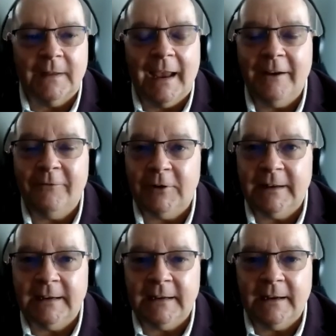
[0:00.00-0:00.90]
Every
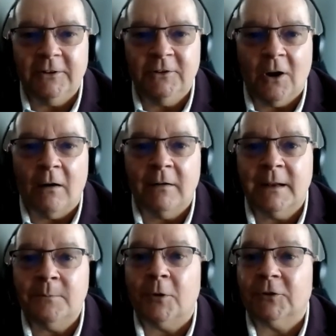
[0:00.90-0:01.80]
day, you are an
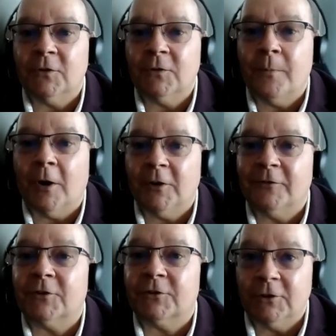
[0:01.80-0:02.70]
important part of
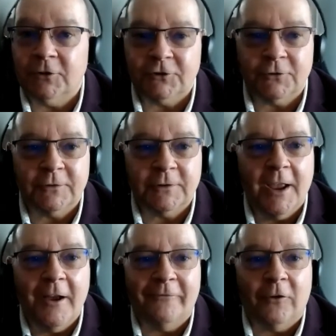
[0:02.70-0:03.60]
the solution
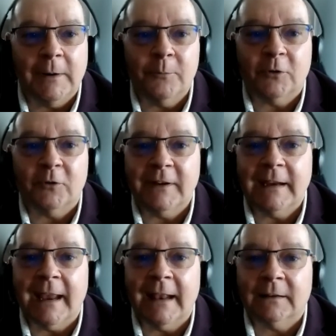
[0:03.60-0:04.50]
for
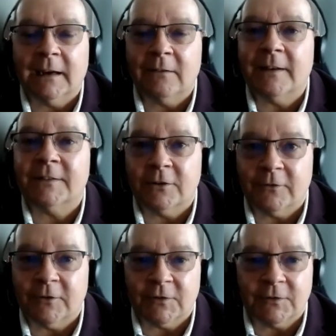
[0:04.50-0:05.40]
improving healthcare and
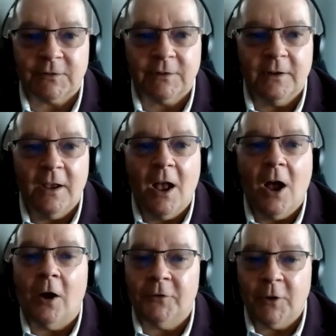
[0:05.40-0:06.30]
services.
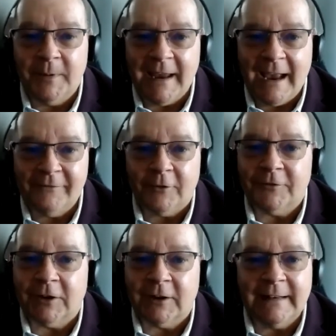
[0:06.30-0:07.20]
On the behalf of
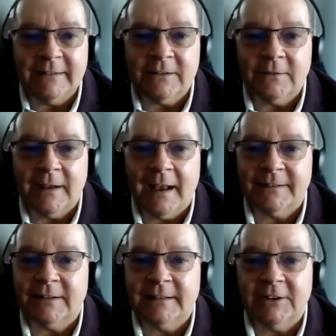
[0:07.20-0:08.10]
the Canadian
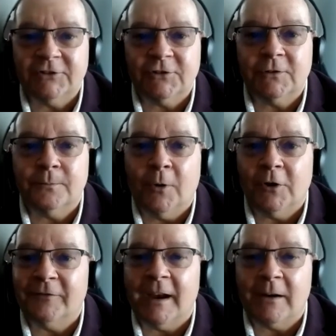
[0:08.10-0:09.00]
Association
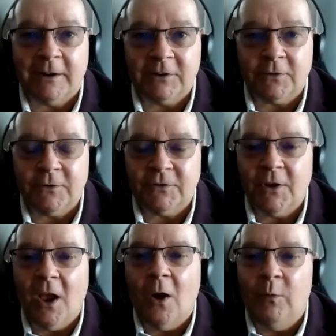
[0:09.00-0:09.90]
Board of Directors,
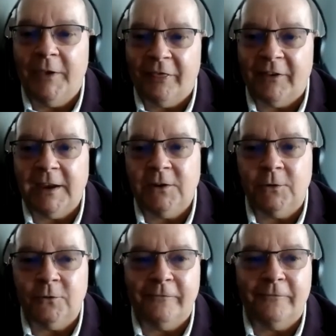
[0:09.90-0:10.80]
we thank
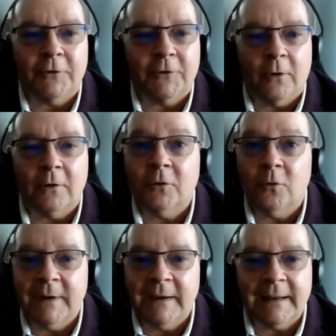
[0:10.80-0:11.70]
you for your
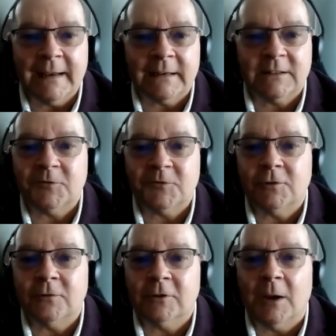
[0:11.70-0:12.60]
ongoing and
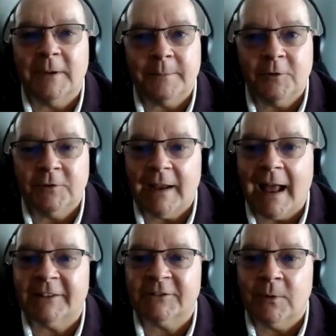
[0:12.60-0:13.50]
exceptional commitment
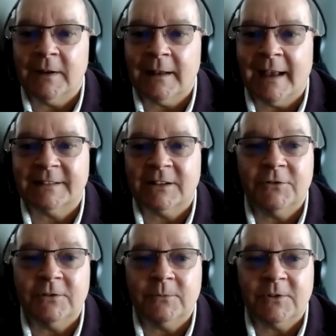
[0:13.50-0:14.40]
as well as
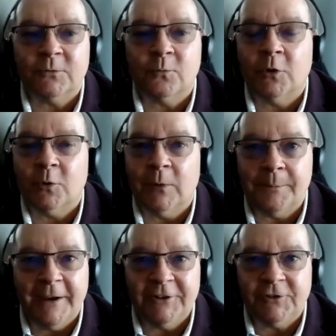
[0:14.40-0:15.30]
continuous work with
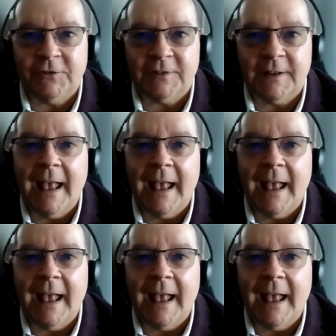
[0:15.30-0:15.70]
patients